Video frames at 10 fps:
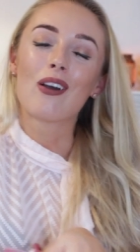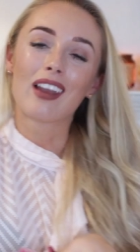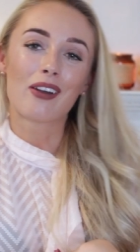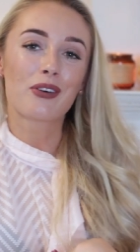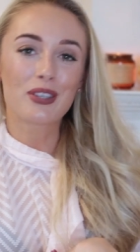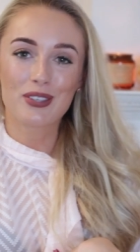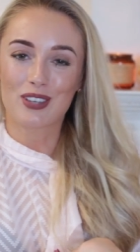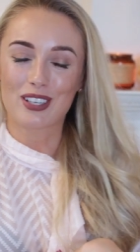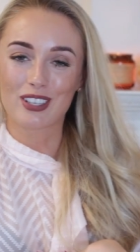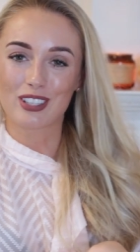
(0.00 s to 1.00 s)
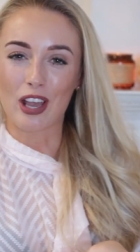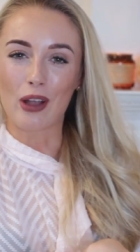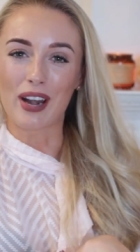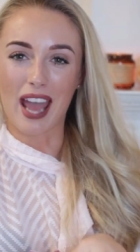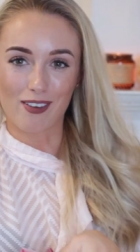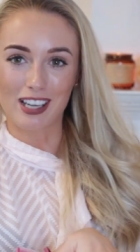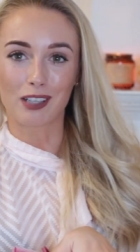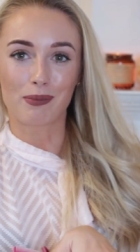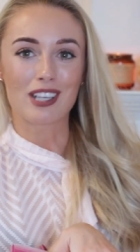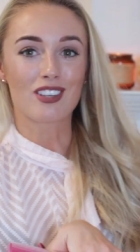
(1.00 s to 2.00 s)
let all your stresses go and have a
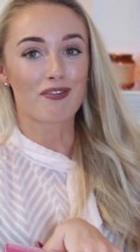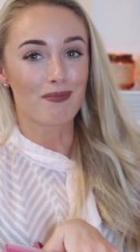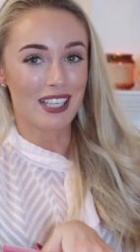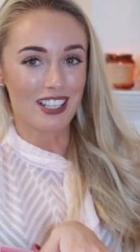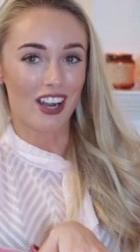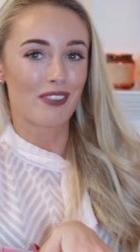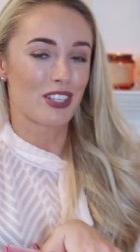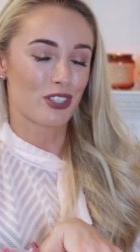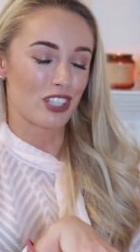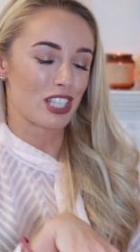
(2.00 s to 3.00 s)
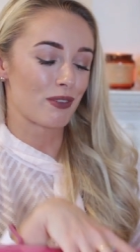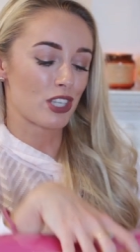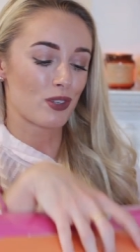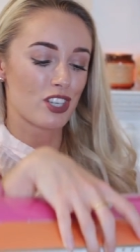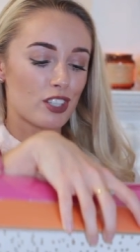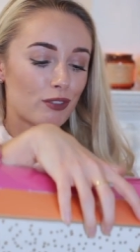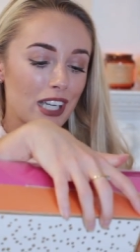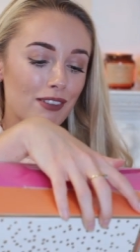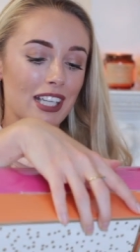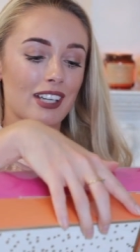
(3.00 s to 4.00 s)
little bit of me time this Christmas, which is a
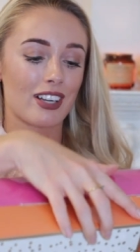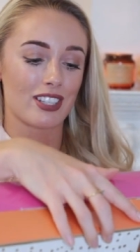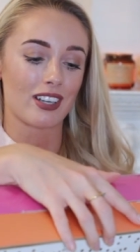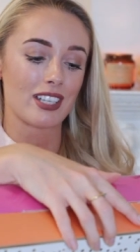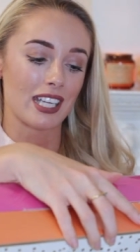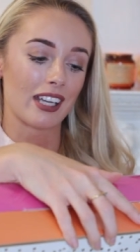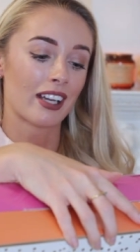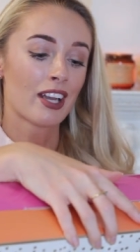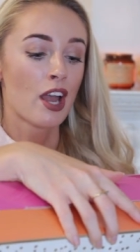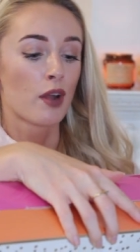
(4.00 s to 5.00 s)
really, really nice idea.